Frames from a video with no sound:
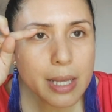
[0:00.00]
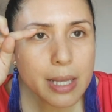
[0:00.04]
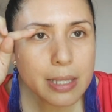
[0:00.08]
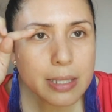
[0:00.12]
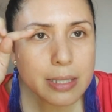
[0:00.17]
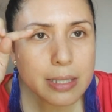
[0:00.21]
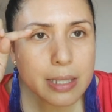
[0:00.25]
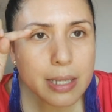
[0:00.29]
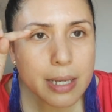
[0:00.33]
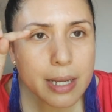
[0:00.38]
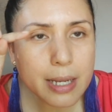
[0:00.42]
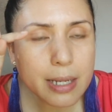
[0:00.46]

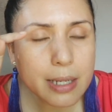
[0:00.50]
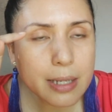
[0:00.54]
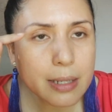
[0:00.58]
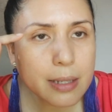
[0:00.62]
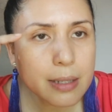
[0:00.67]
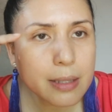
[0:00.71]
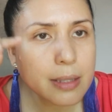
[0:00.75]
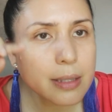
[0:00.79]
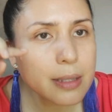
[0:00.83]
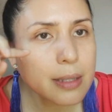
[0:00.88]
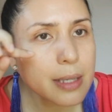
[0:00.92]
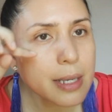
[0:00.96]
it's like
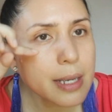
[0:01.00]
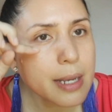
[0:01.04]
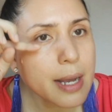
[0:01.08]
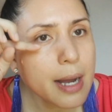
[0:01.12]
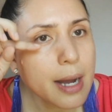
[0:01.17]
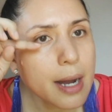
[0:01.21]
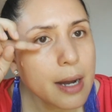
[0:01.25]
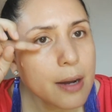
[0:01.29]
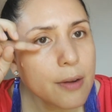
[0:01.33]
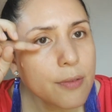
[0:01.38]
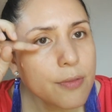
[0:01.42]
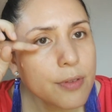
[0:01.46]
they
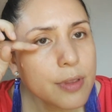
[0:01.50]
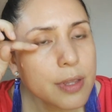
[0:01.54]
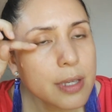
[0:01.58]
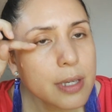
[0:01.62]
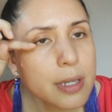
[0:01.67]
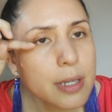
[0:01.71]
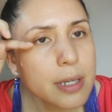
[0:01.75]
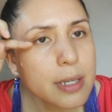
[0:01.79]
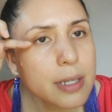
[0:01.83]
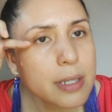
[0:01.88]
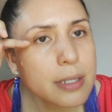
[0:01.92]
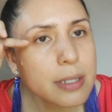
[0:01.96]
have
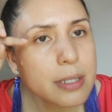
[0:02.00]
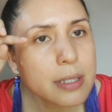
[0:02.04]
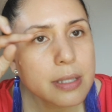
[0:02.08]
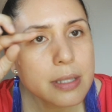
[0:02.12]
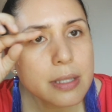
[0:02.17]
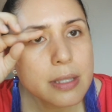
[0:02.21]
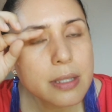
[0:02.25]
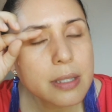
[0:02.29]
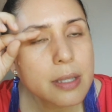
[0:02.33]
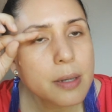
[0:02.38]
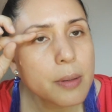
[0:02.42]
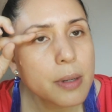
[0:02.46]
this
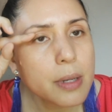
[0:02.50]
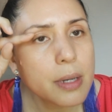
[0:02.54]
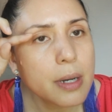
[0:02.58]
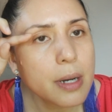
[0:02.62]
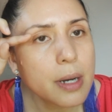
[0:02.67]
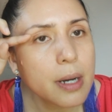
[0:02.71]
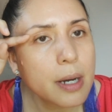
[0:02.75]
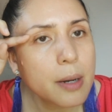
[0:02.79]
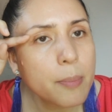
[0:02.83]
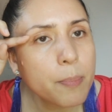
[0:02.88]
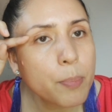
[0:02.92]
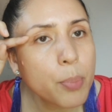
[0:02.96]

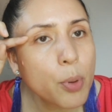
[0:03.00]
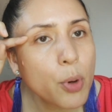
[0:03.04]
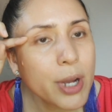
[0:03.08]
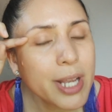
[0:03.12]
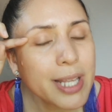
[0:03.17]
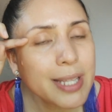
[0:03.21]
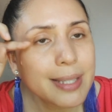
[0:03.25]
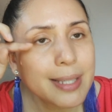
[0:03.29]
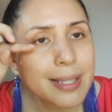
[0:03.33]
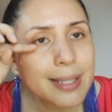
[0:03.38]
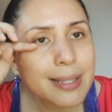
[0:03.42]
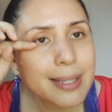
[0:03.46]

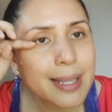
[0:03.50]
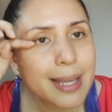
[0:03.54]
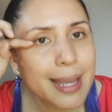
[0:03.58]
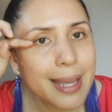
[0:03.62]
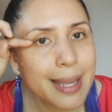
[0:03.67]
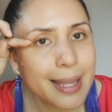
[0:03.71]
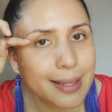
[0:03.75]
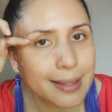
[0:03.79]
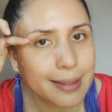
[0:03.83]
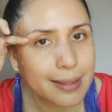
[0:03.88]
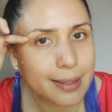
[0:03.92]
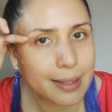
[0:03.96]
pointed
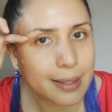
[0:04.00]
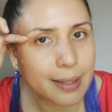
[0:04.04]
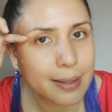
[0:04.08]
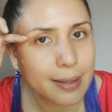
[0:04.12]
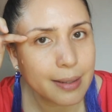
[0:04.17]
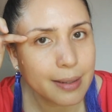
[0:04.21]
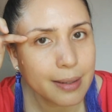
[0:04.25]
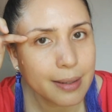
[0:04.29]
end